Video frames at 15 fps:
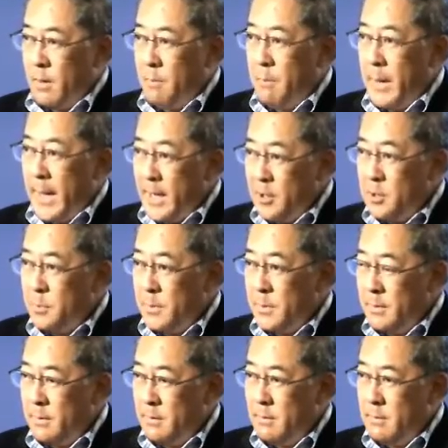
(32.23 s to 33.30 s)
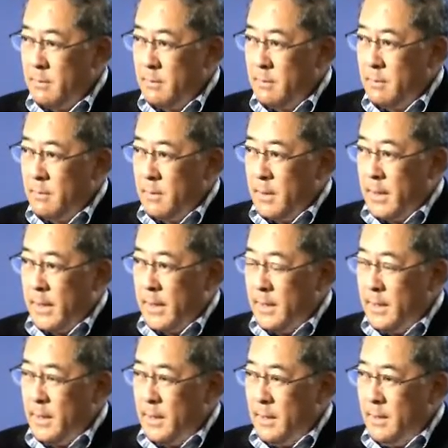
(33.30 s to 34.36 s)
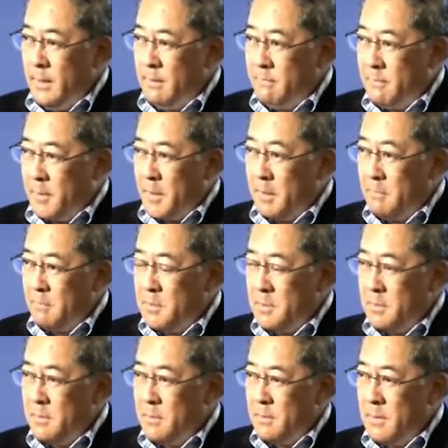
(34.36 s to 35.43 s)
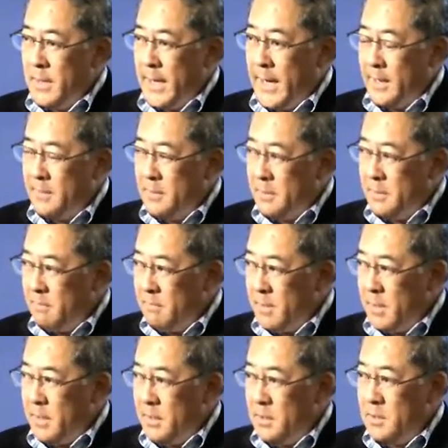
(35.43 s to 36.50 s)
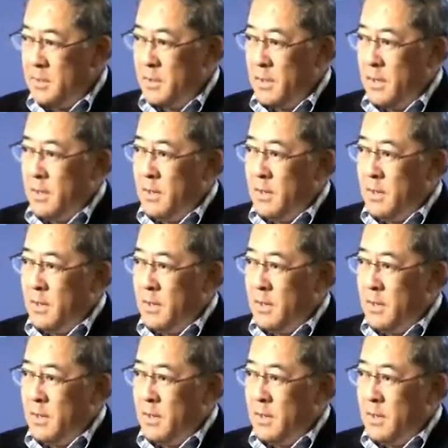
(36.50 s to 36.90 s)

Management involves the activities